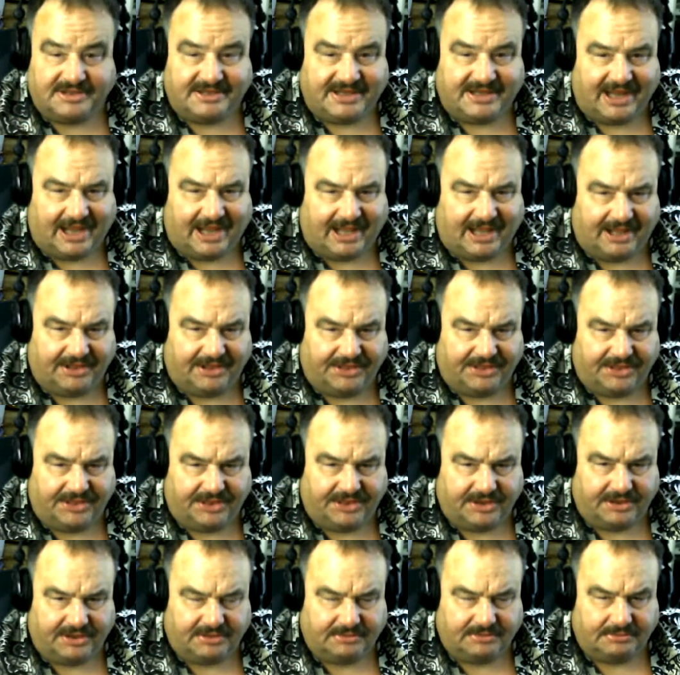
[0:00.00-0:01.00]

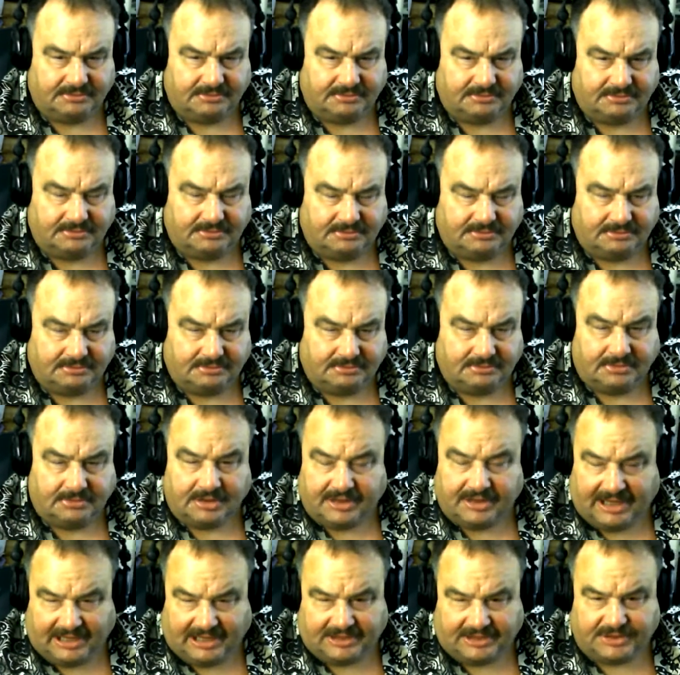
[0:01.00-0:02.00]
death
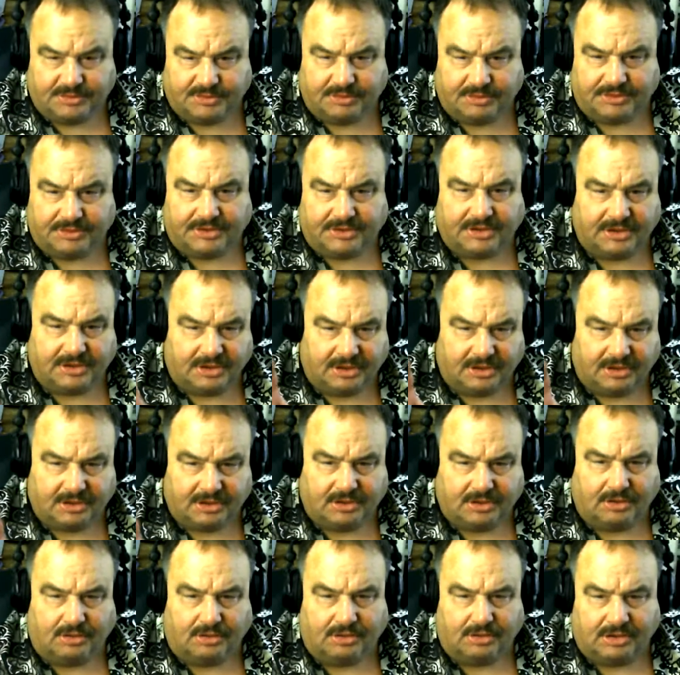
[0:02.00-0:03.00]
that's what you're
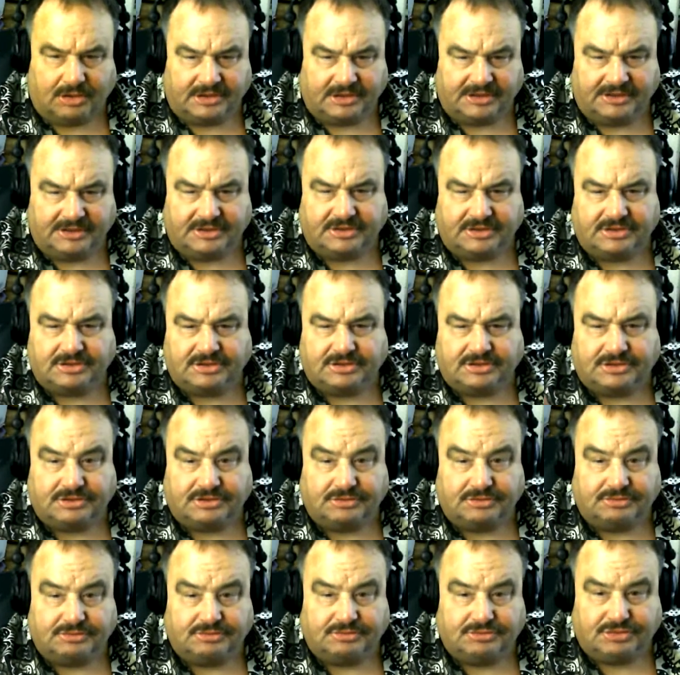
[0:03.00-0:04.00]
going
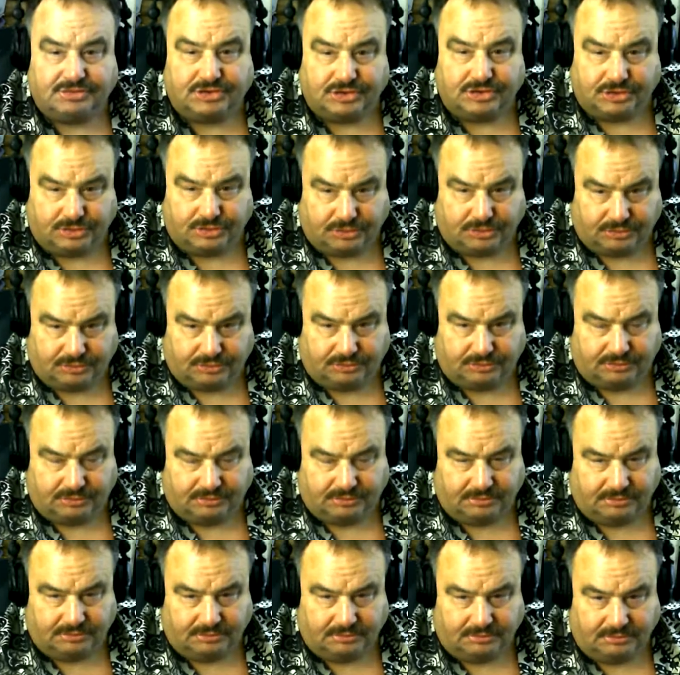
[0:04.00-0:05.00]
to do.
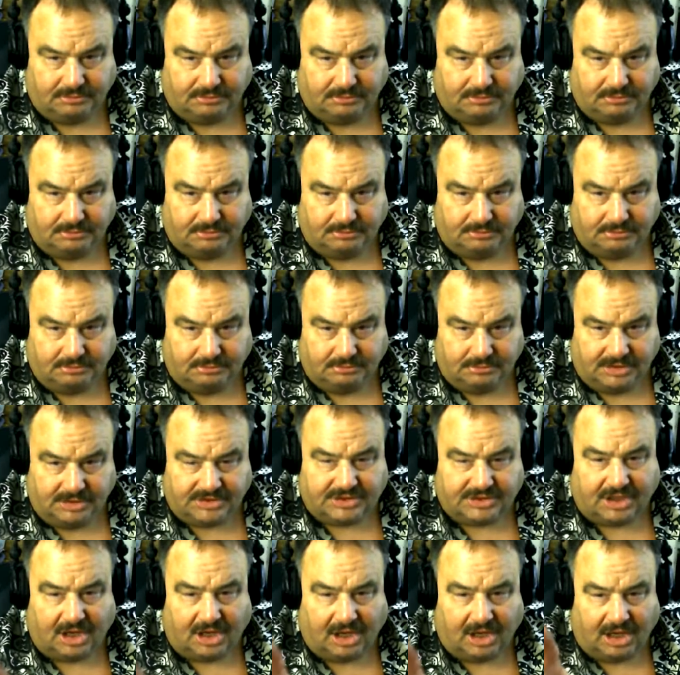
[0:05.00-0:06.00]

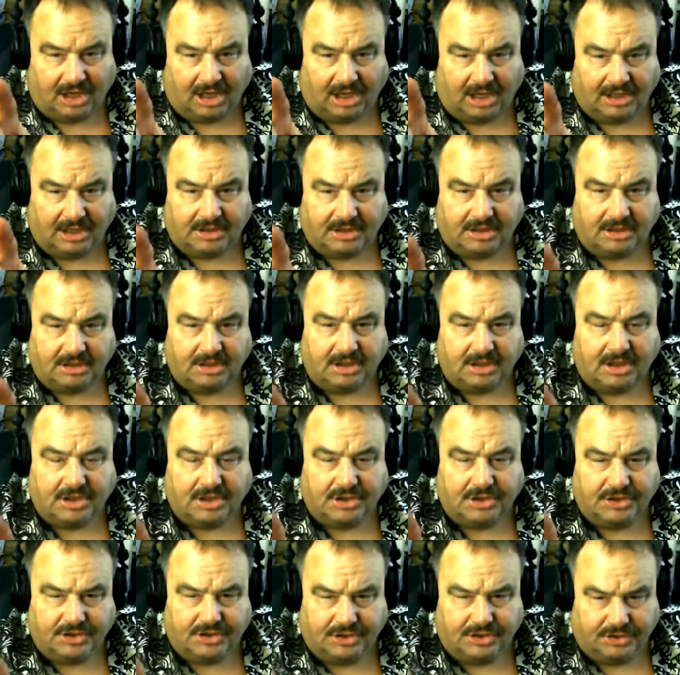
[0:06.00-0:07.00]
It's on
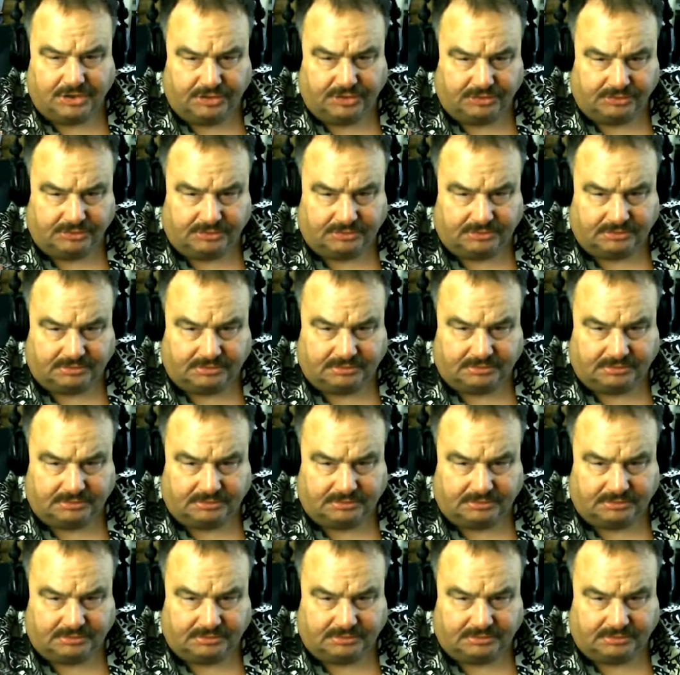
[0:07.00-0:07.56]
you.